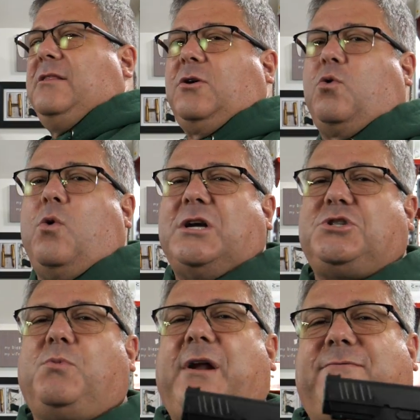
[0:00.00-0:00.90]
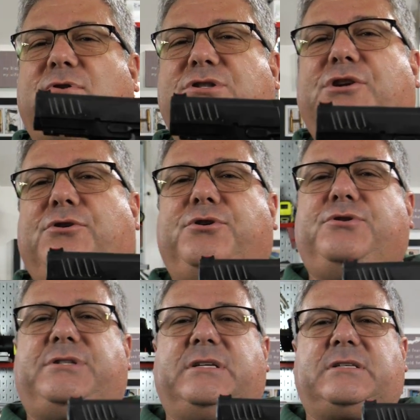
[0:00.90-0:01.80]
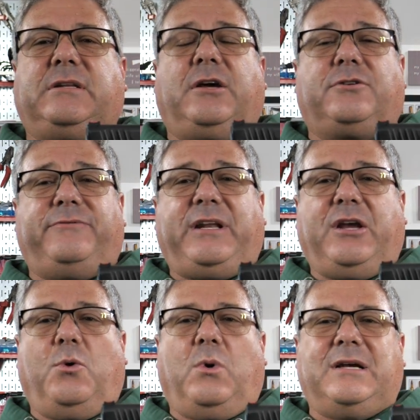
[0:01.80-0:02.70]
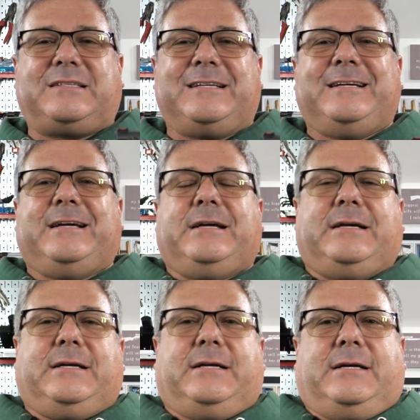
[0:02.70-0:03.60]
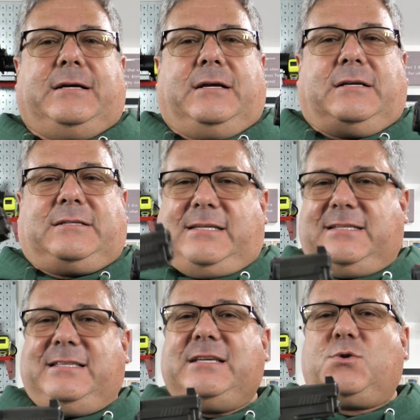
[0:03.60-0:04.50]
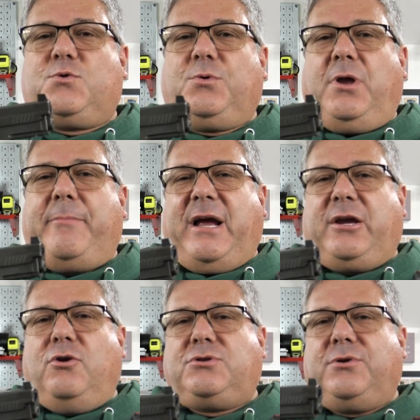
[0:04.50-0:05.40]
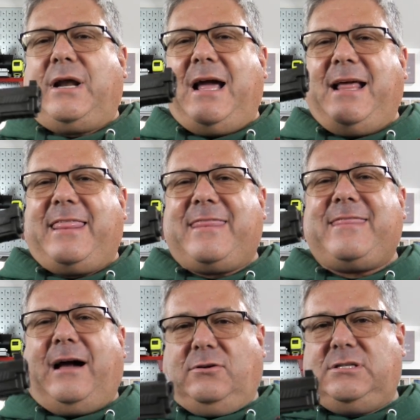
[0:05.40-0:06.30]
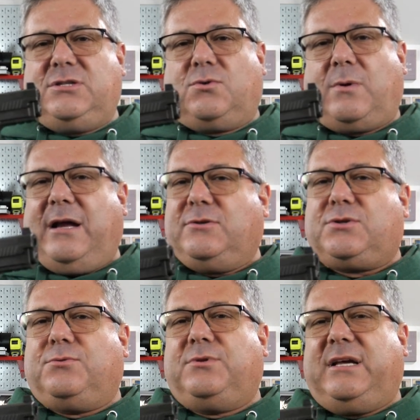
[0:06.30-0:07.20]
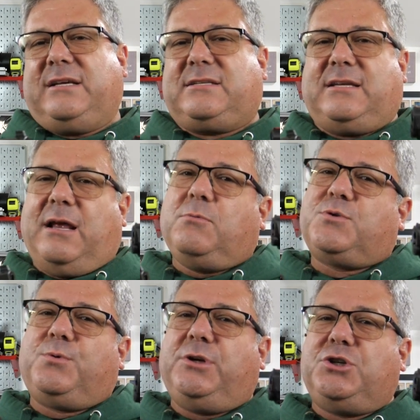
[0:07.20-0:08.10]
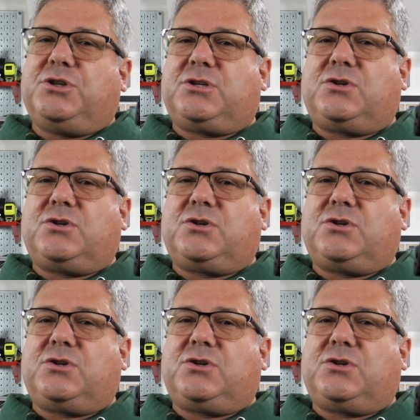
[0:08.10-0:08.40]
the question when I first introduced this in the other video was, since this was really my go-to, and I had thousands of rounds through this, and was really just